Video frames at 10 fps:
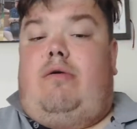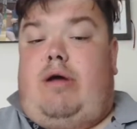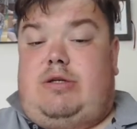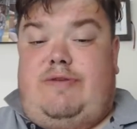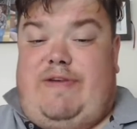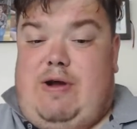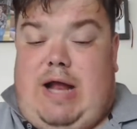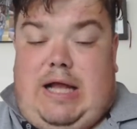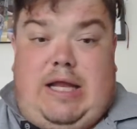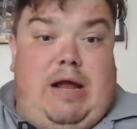I do feel
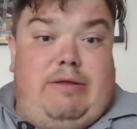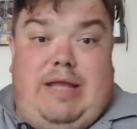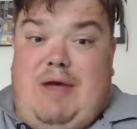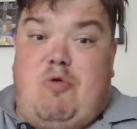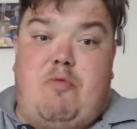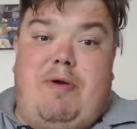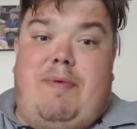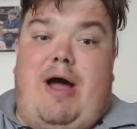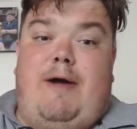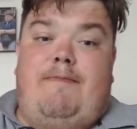like that they will be
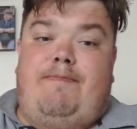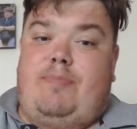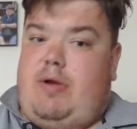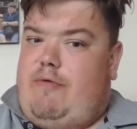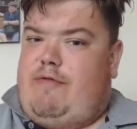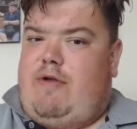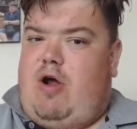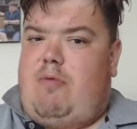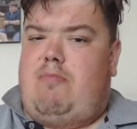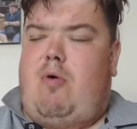back with a
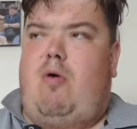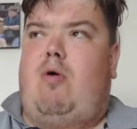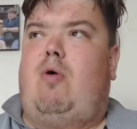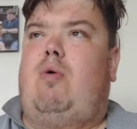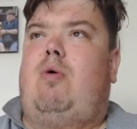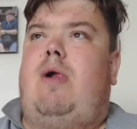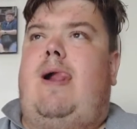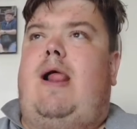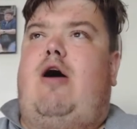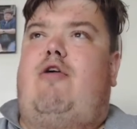lot more
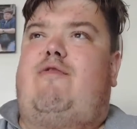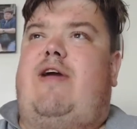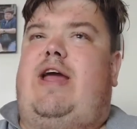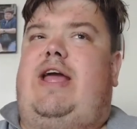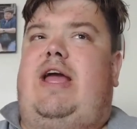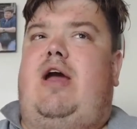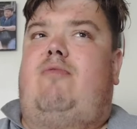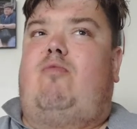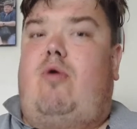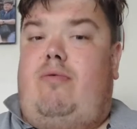of a
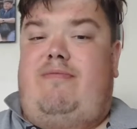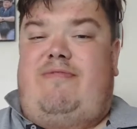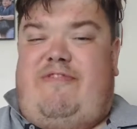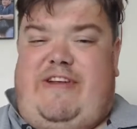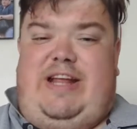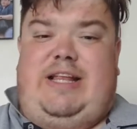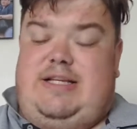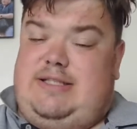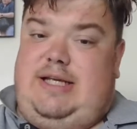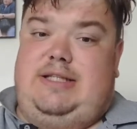thingy
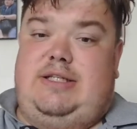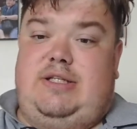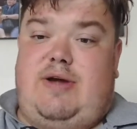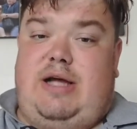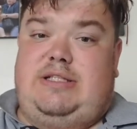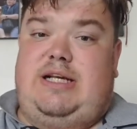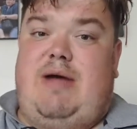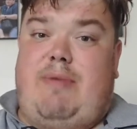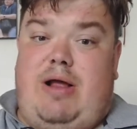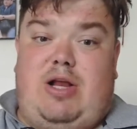this season to actually
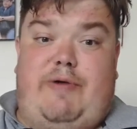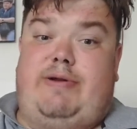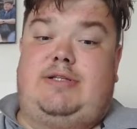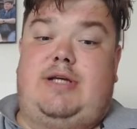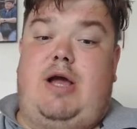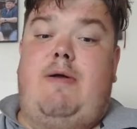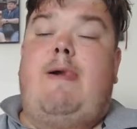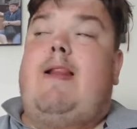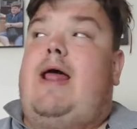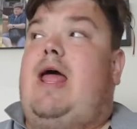get back going. So
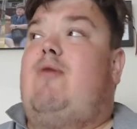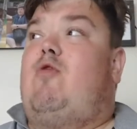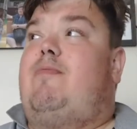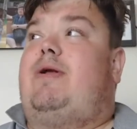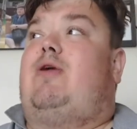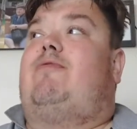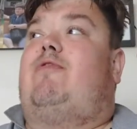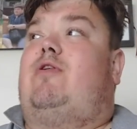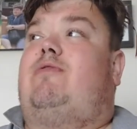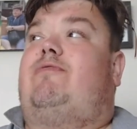it will be good
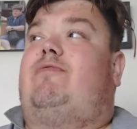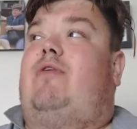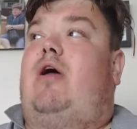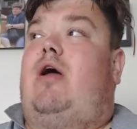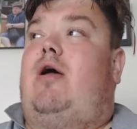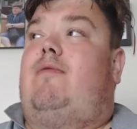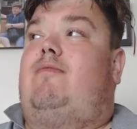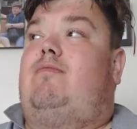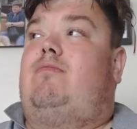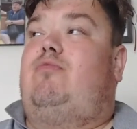for
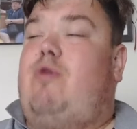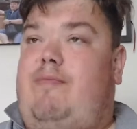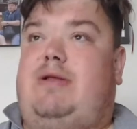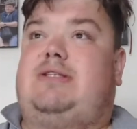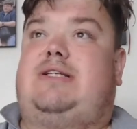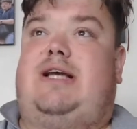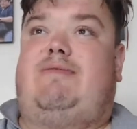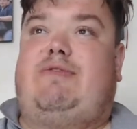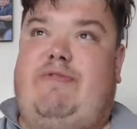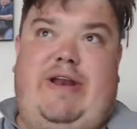the women's team
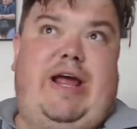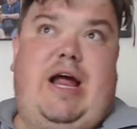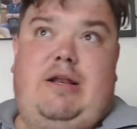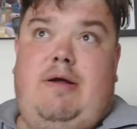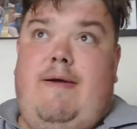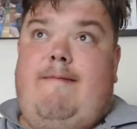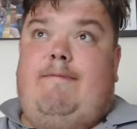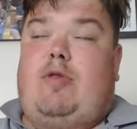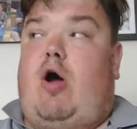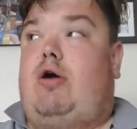to finish. And
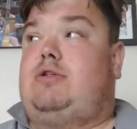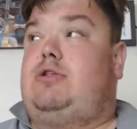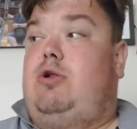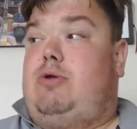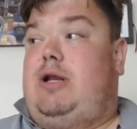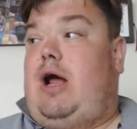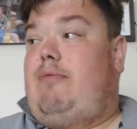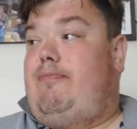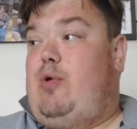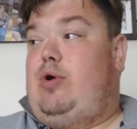they are looking
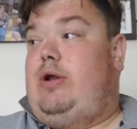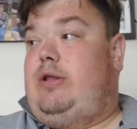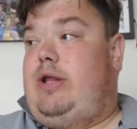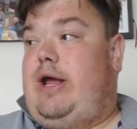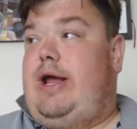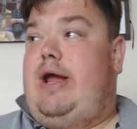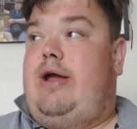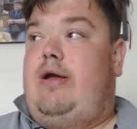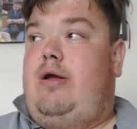at building their